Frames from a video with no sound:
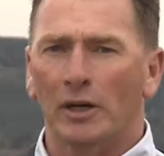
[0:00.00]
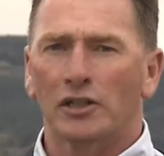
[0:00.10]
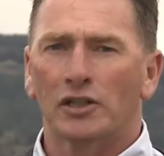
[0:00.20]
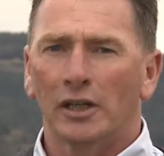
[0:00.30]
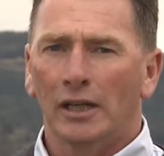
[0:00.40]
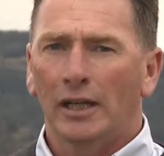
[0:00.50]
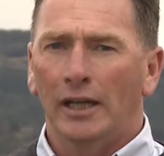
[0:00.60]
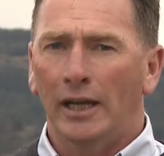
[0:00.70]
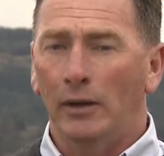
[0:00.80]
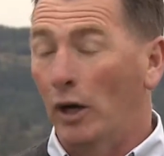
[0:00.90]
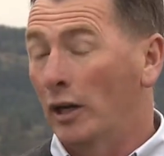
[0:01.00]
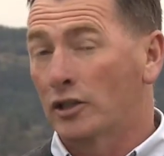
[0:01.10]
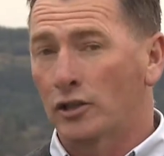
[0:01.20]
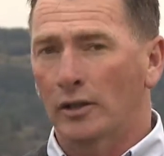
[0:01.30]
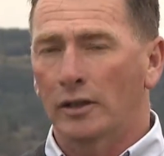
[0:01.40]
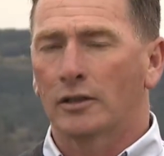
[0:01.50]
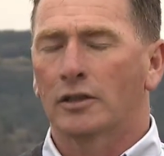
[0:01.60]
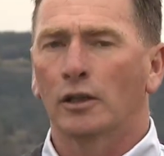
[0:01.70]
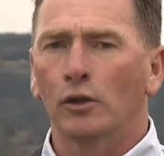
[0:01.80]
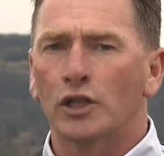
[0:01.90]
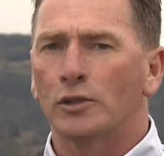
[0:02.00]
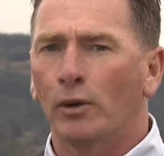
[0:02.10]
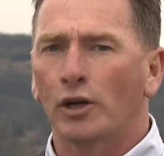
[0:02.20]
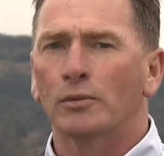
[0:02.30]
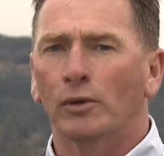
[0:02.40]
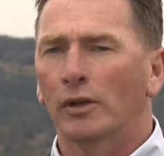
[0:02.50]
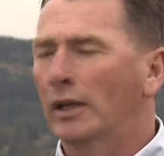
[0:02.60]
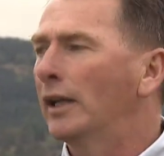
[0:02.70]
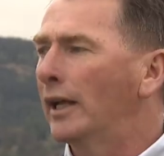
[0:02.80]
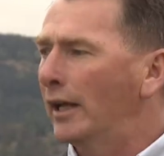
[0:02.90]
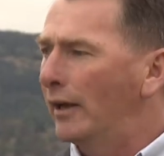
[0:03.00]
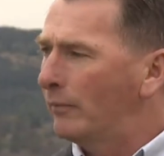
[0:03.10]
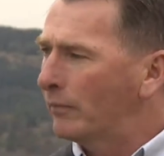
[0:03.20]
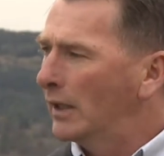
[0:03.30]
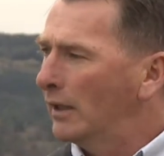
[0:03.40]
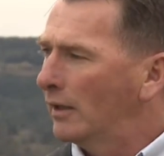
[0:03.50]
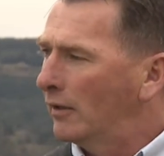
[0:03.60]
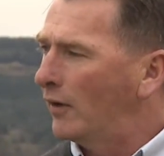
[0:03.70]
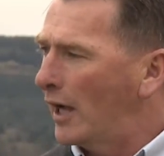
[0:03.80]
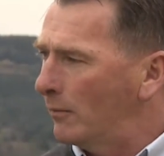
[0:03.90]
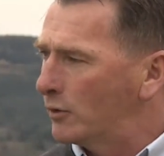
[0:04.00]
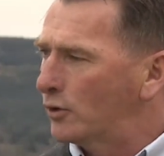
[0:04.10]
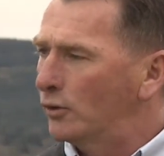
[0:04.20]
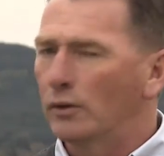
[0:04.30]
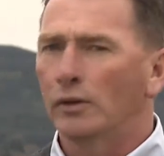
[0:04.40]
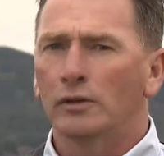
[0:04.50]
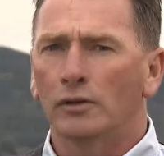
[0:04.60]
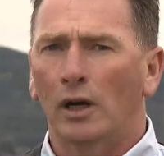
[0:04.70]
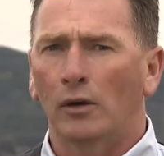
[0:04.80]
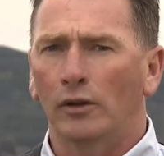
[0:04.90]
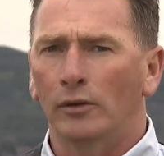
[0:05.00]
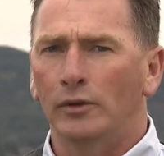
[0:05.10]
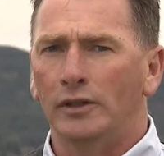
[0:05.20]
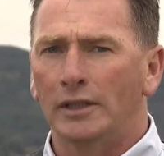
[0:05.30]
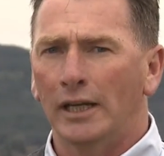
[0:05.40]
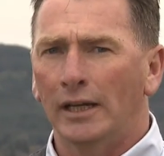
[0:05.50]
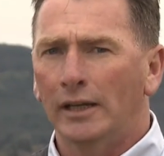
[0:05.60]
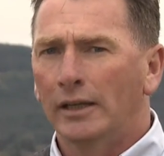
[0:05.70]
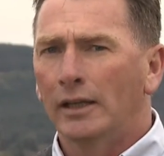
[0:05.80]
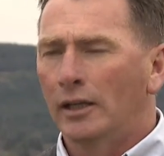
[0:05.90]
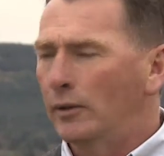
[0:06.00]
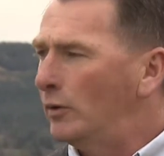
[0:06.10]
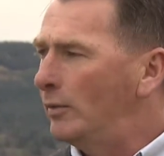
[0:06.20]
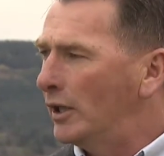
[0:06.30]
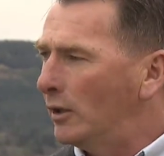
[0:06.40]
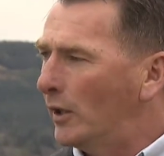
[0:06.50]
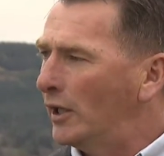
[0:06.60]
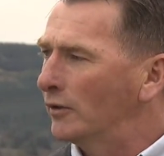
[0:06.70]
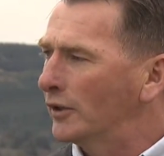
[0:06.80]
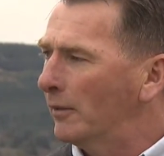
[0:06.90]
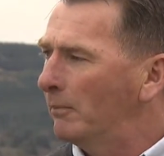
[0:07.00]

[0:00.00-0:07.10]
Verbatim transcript: much, uh, as, as close as possible, uh, the farm to, to how they would, uh, they would be in the wild, yeah.